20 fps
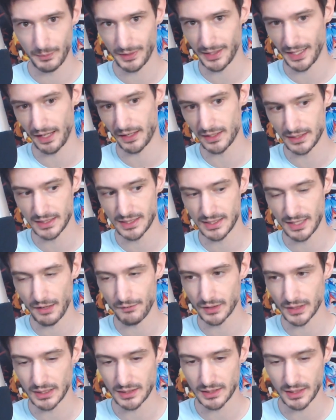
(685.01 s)
We kind of need
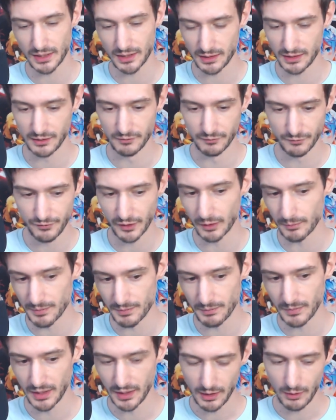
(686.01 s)
Stephanie to
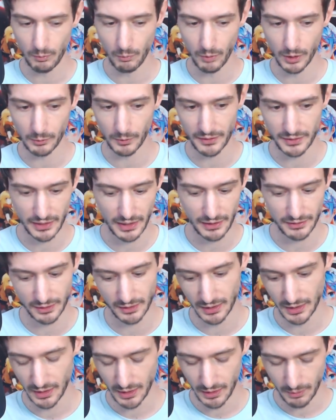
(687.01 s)
confirm one way or the
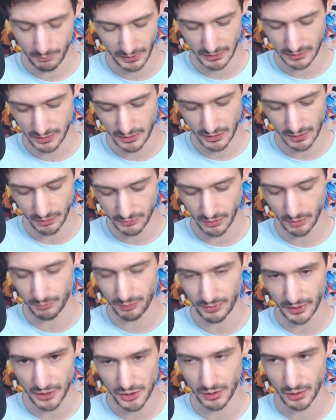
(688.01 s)
other. But you know, don't
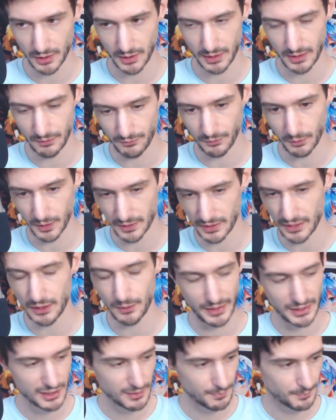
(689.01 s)
pressure her to come forward.
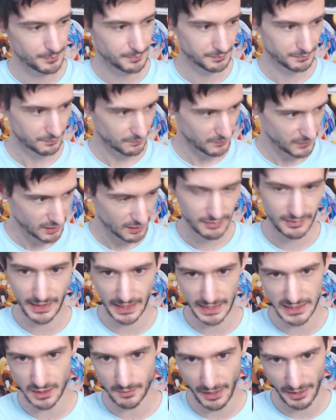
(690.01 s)
Anyways,
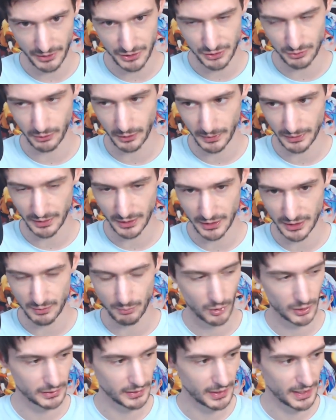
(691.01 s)
that's the backstory with this,
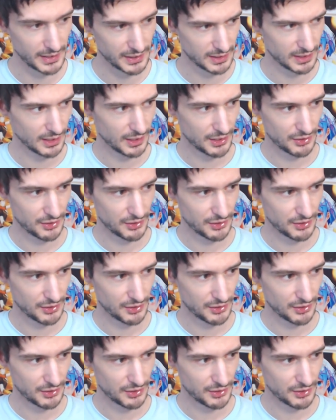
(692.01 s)
more or less.